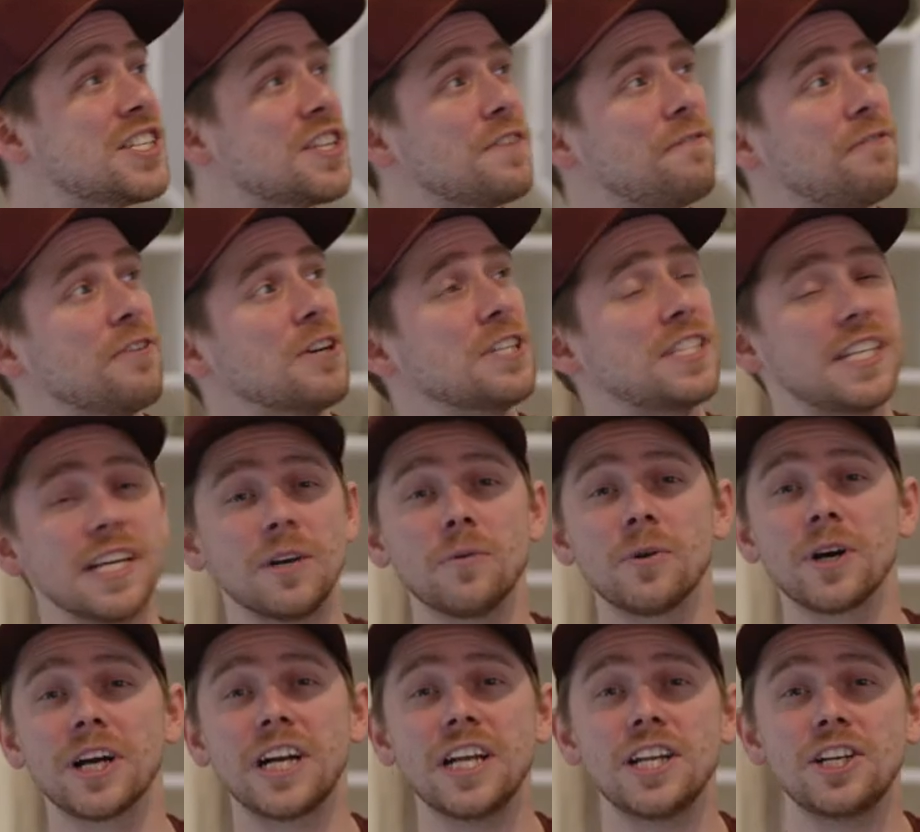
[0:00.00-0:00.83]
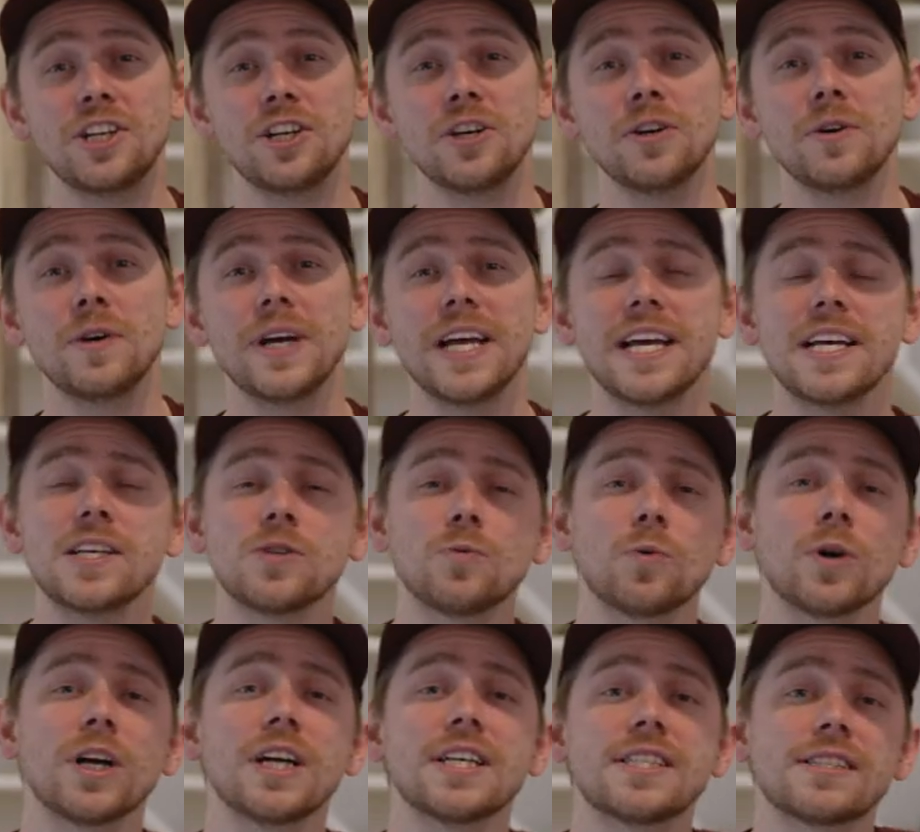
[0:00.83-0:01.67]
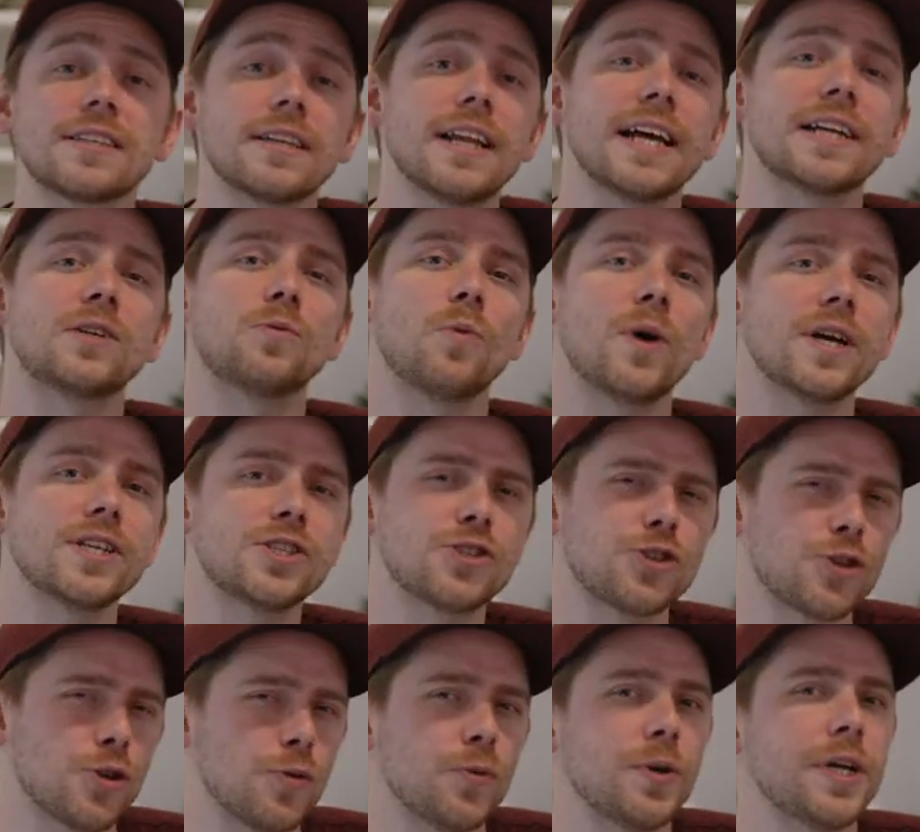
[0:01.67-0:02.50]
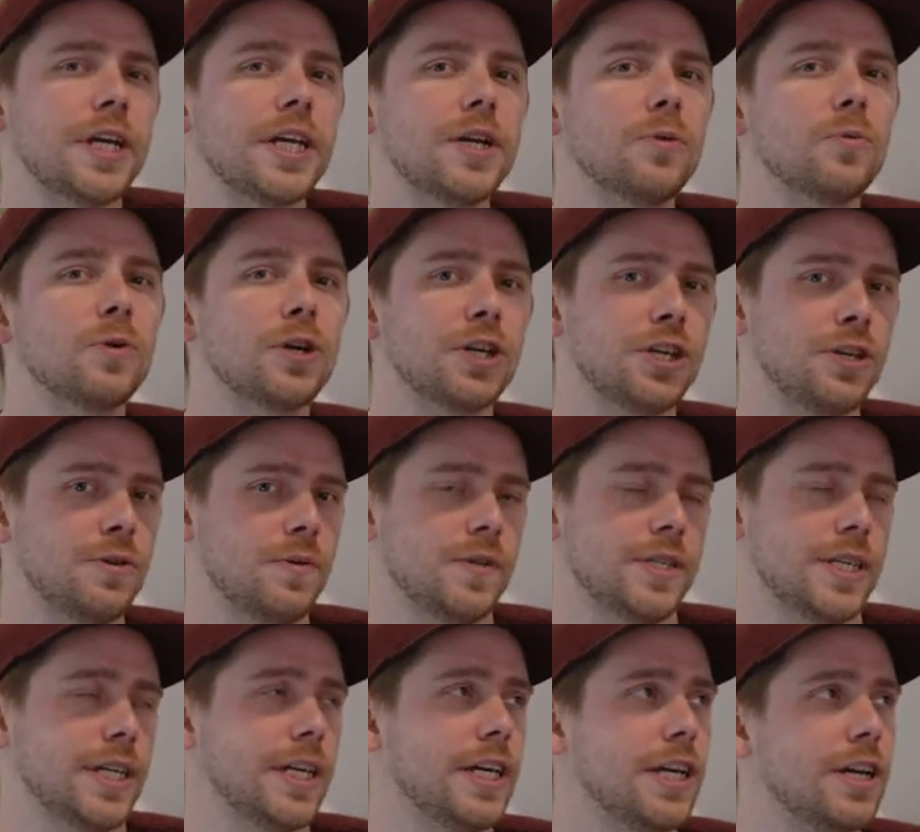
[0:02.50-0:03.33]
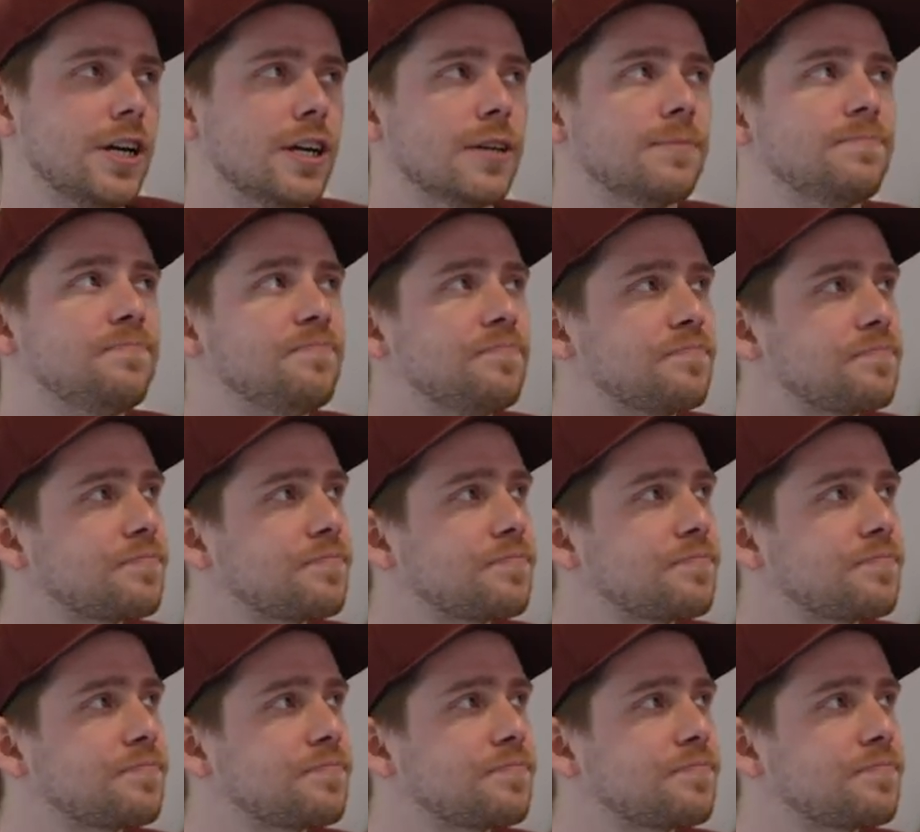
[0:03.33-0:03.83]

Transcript: so the first thing we're gonna do is we're gonna select what screen we're using here.